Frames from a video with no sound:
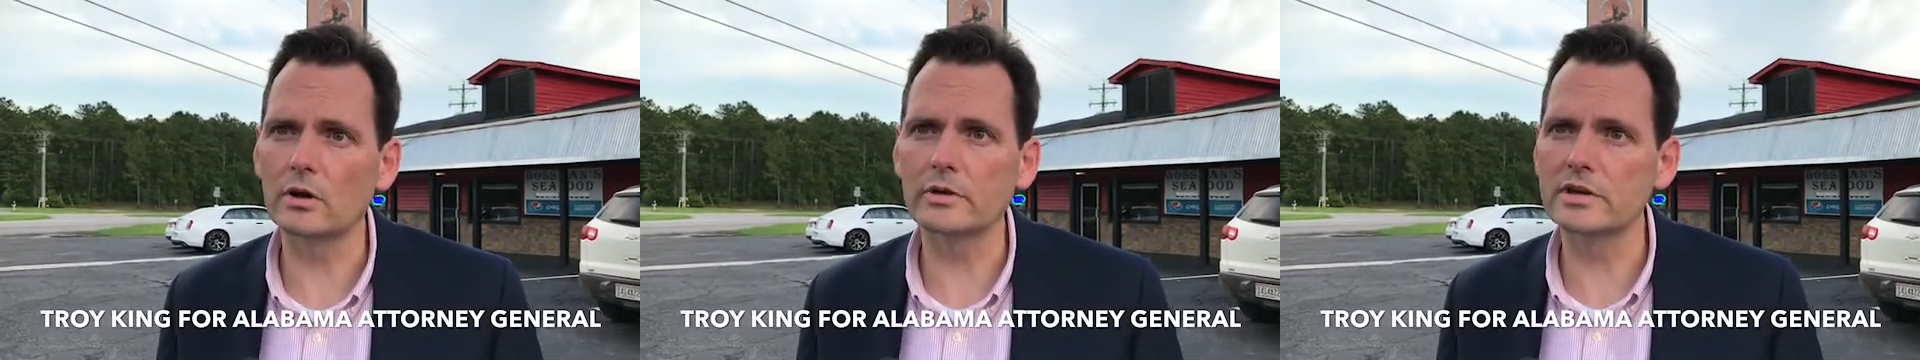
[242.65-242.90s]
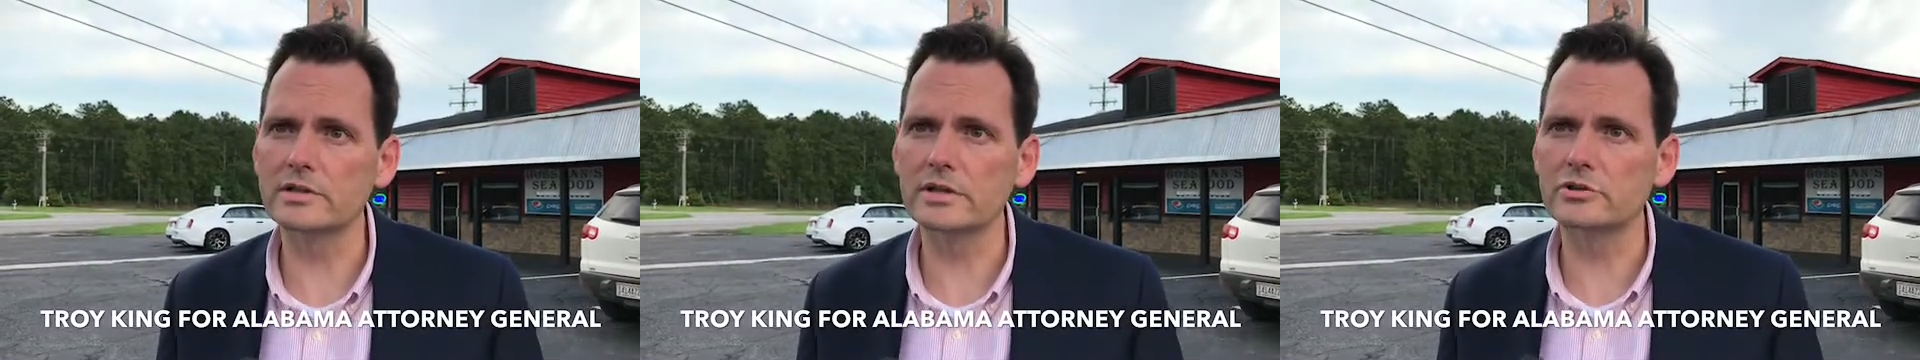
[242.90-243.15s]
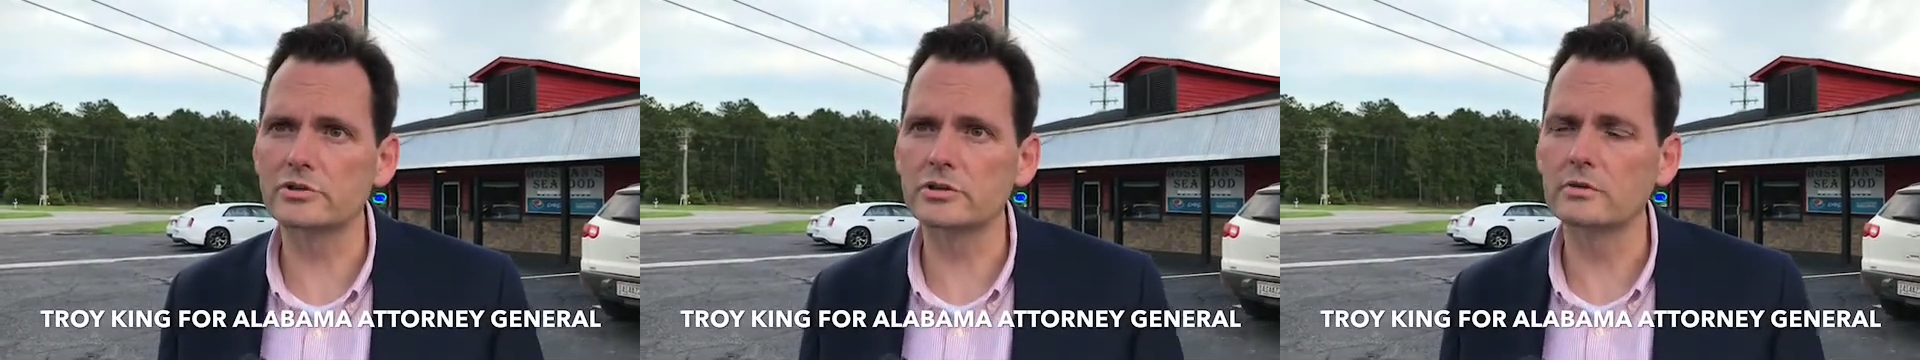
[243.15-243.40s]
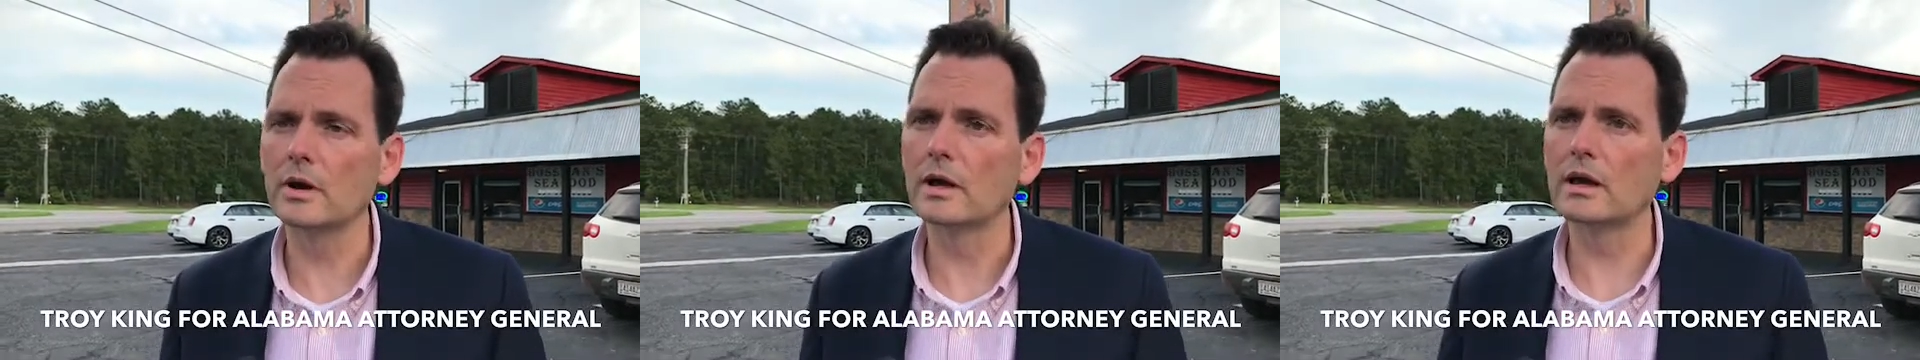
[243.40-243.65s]
on this
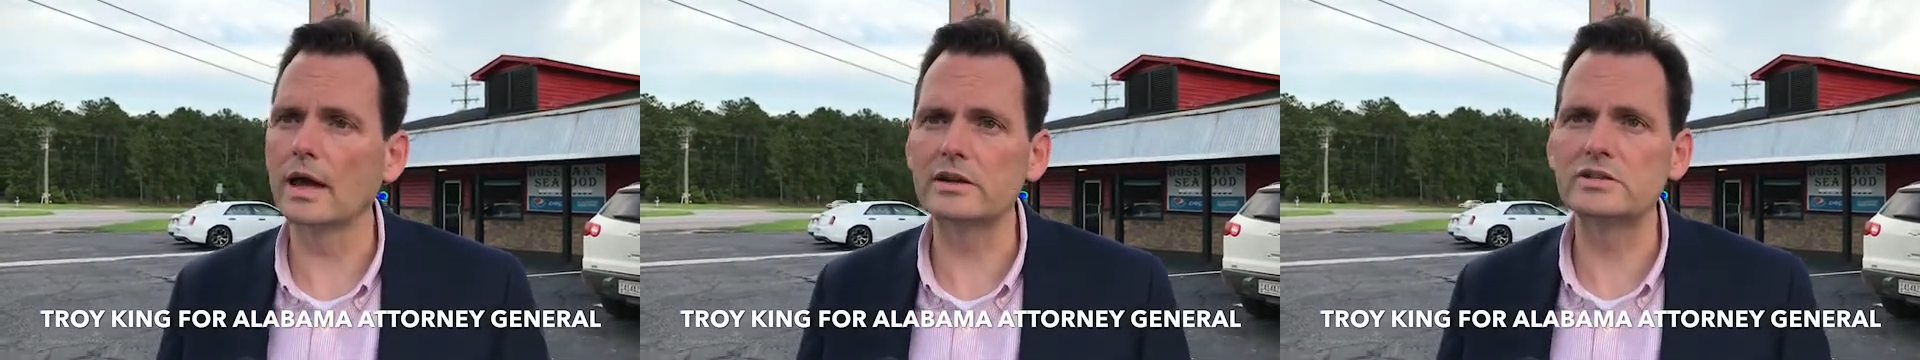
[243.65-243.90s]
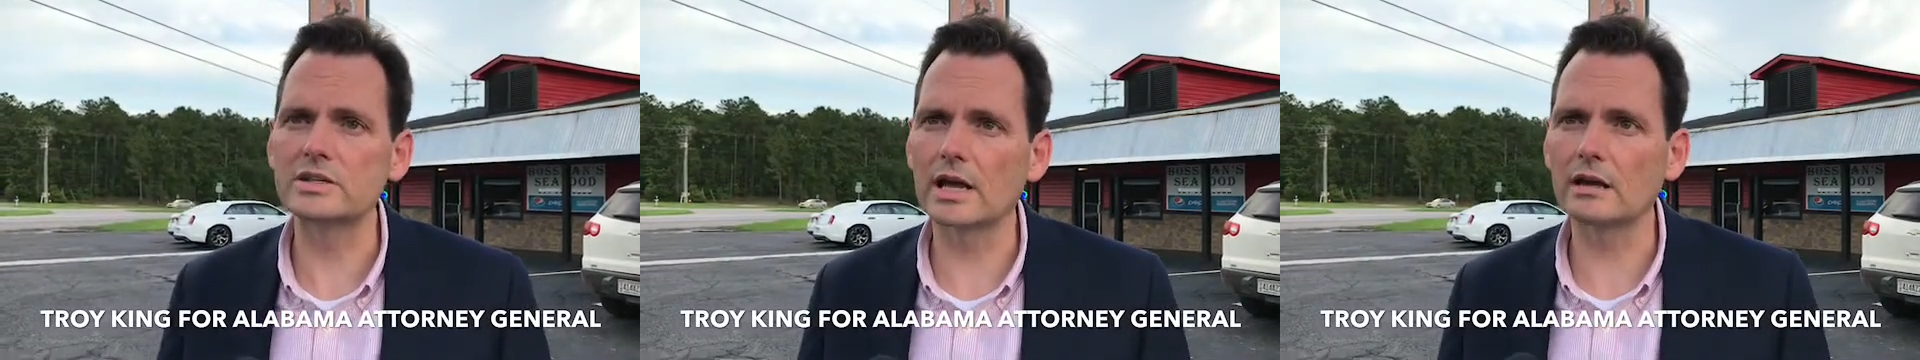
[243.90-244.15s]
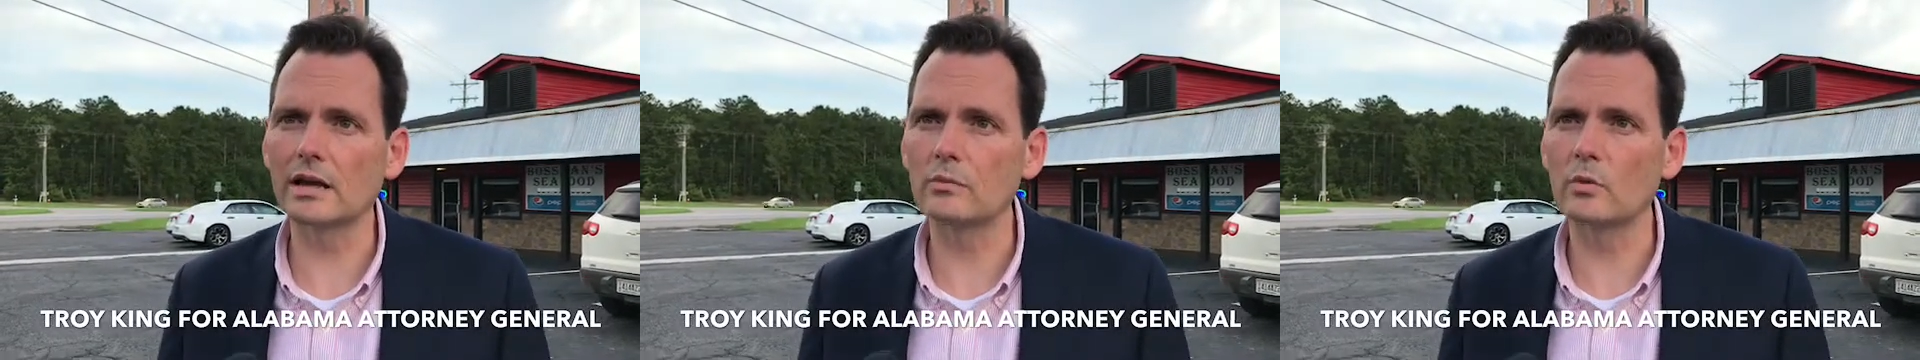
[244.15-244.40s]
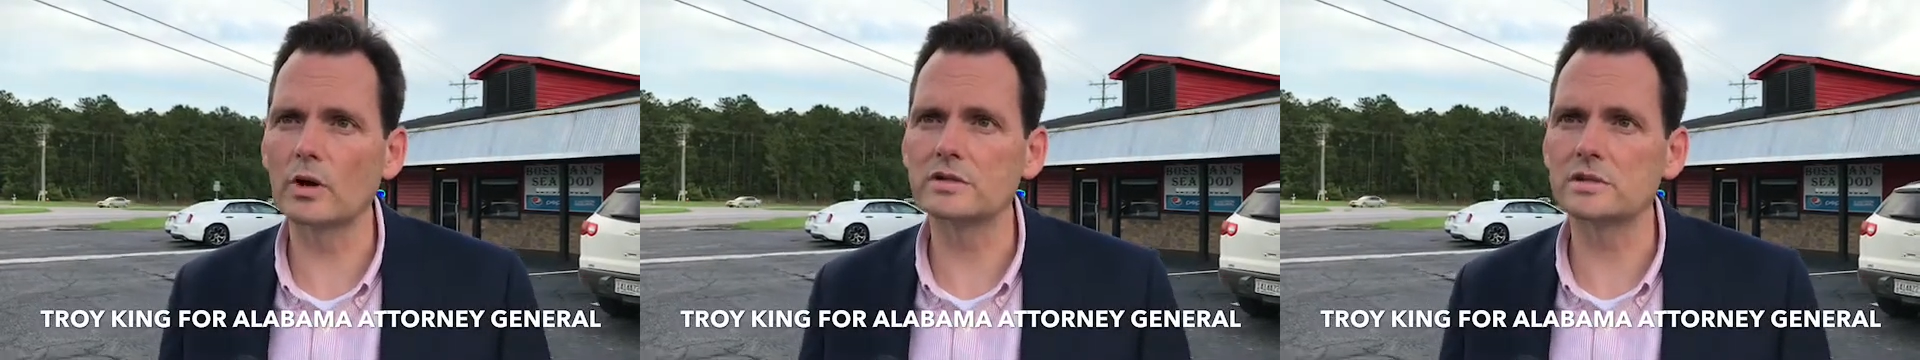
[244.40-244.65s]
issue and settle
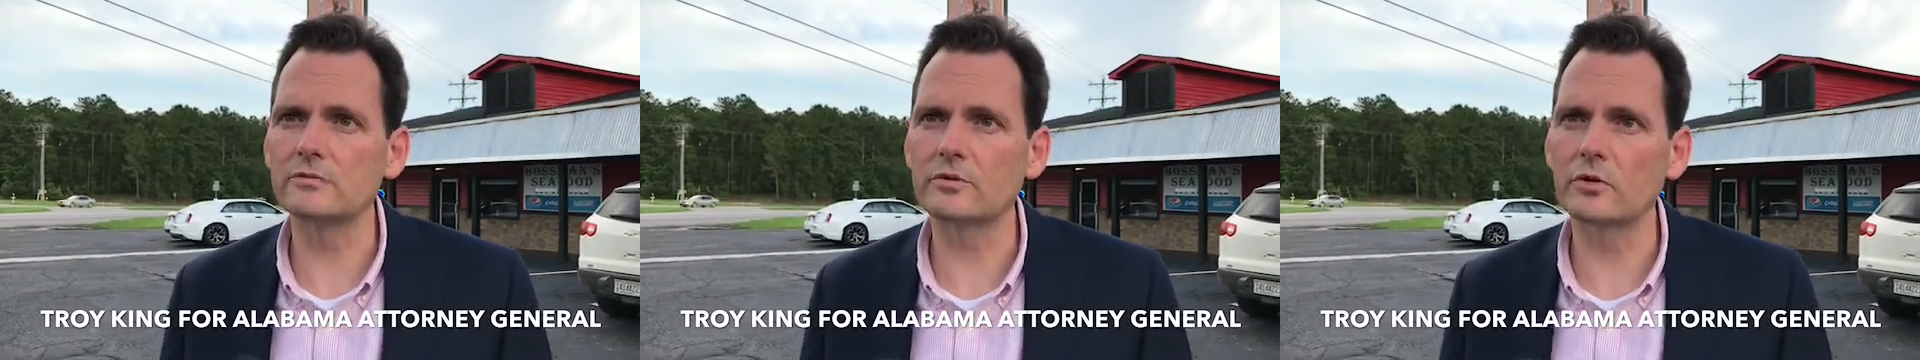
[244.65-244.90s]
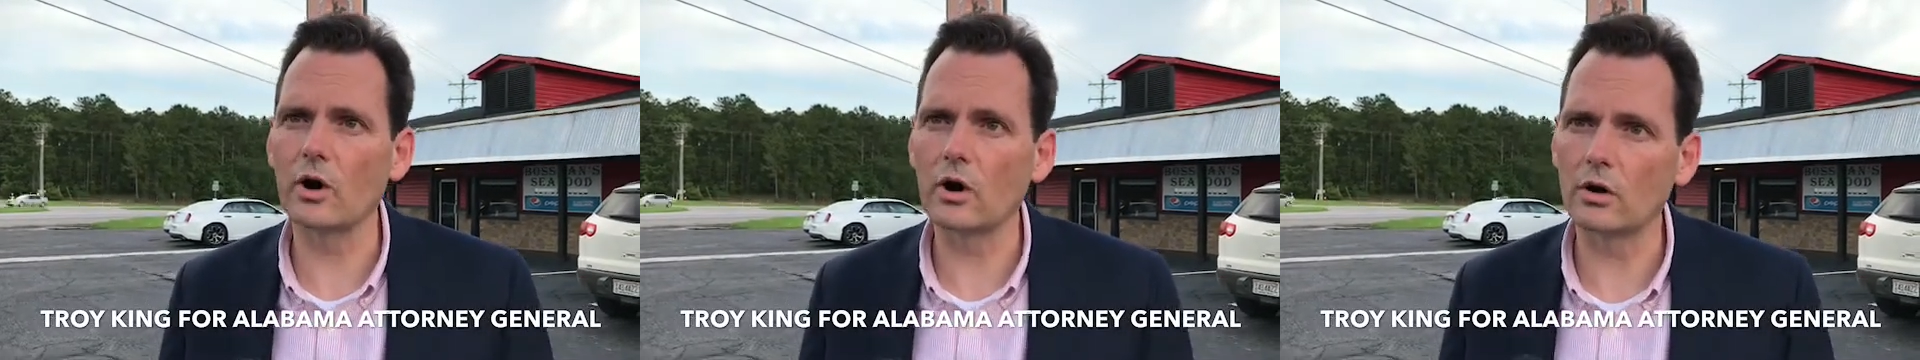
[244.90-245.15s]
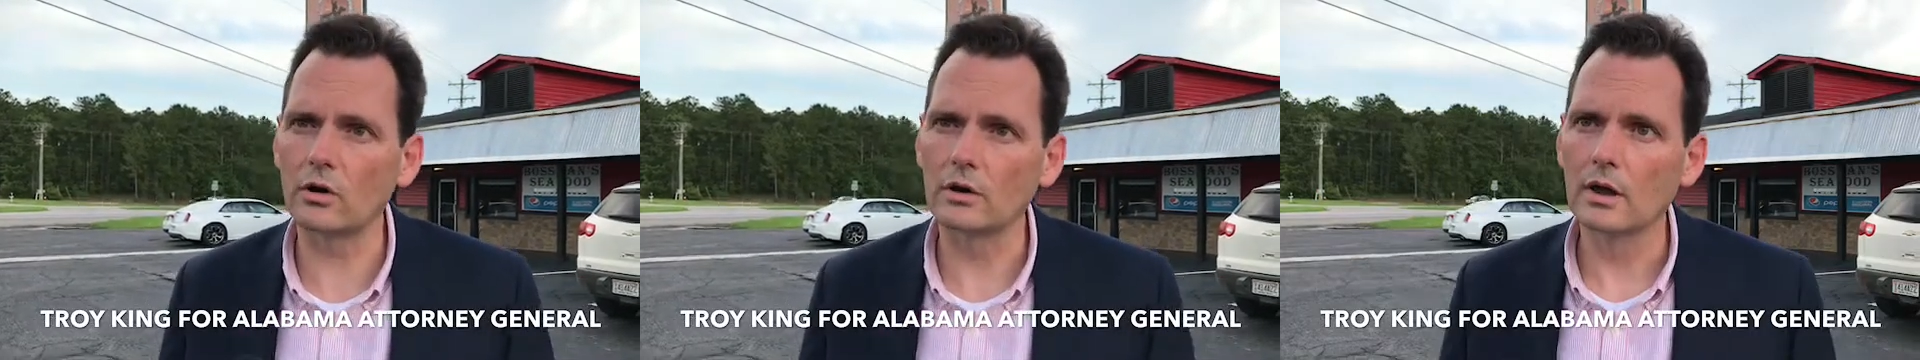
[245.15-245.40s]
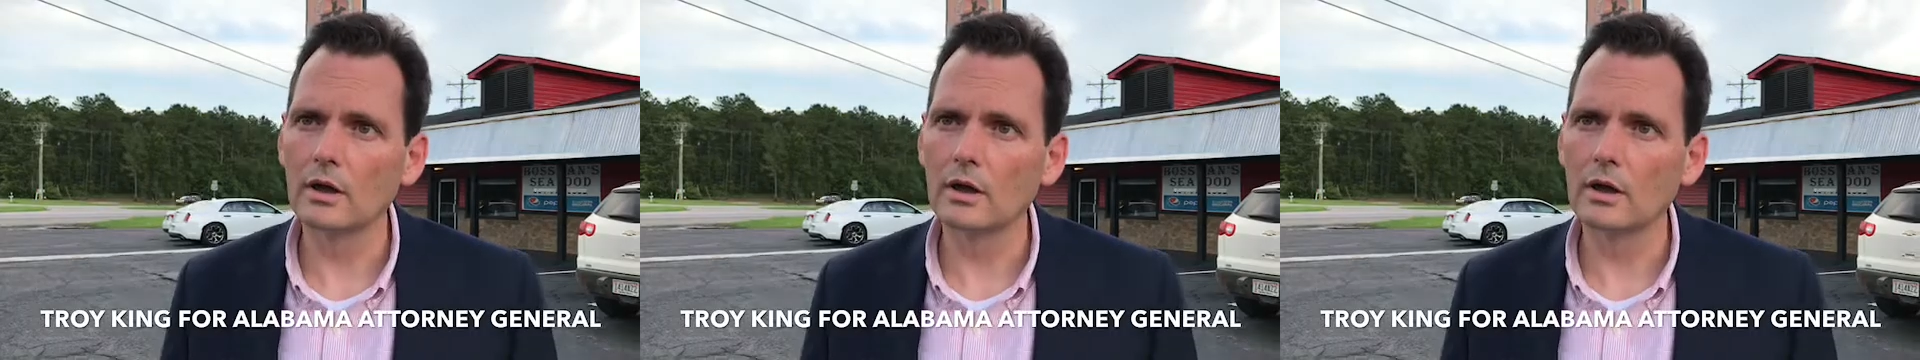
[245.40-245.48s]
it once and for all.